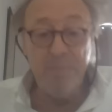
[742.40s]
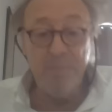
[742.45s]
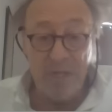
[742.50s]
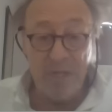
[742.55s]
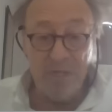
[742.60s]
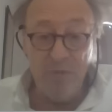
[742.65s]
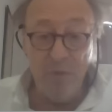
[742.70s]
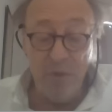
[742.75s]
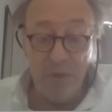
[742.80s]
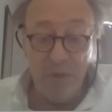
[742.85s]

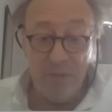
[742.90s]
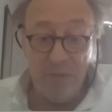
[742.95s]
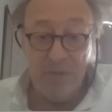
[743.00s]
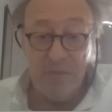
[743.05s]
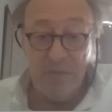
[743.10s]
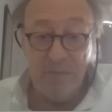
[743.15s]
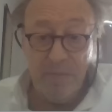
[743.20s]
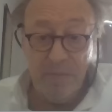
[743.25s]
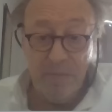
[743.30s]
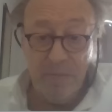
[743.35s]
much
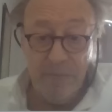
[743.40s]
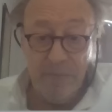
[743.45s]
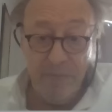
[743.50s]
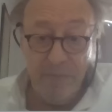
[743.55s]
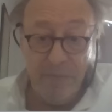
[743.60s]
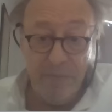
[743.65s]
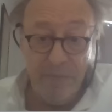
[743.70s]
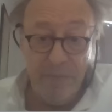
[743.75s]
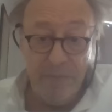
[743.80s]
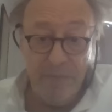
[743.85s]
worse.
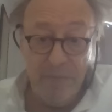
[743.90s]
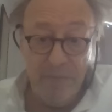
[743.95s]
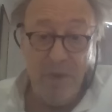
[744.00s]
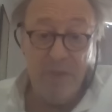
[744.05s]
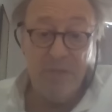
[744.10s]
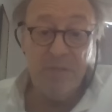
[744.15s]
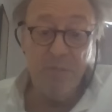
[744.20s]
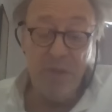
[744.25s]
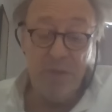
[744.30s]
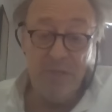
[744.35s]

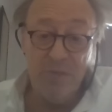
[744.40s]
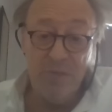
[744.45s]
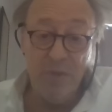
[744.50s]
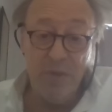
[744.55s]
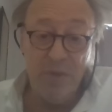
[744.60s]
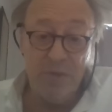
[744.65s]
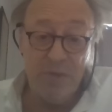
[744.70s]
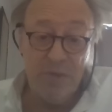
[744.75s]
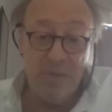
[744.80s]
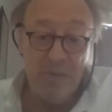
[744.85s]
Much, much
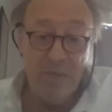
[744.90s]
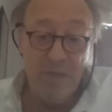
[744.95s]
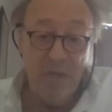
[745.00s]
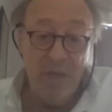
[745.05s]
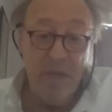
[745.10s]
worse.